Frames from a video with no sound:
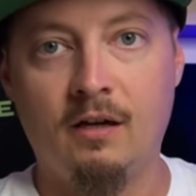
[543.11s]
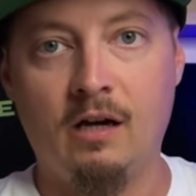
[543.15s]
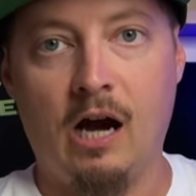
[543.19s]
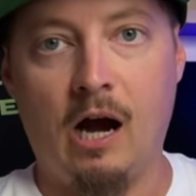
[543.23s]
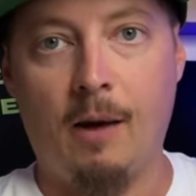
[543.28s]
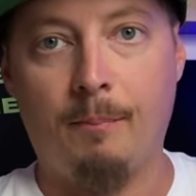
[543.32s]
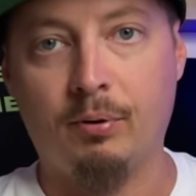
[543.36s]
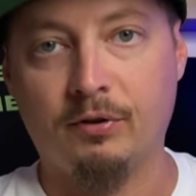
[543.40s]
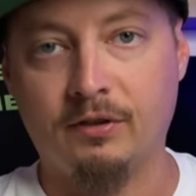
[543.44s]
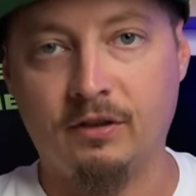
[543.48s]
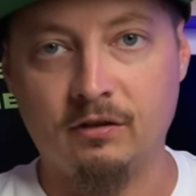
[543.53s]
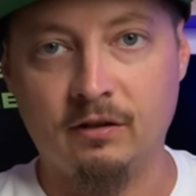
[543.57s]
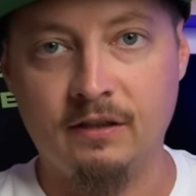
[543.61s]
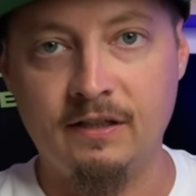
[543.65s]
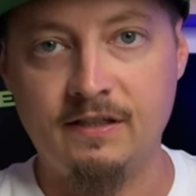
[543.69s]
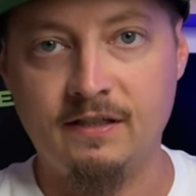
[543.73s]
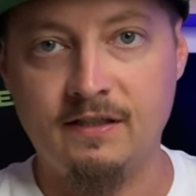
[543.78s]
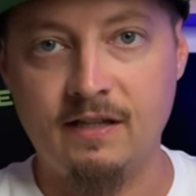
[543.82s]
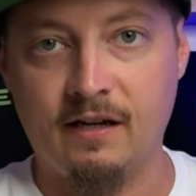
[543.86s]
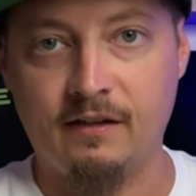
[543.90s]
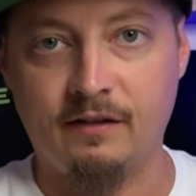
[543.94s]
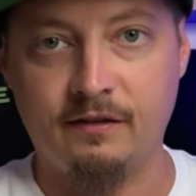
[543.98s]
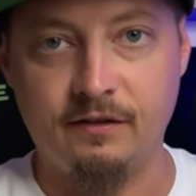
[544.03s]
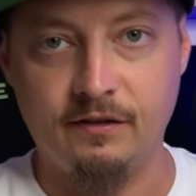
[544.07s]
I'll put the links
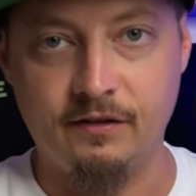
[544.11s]
down in the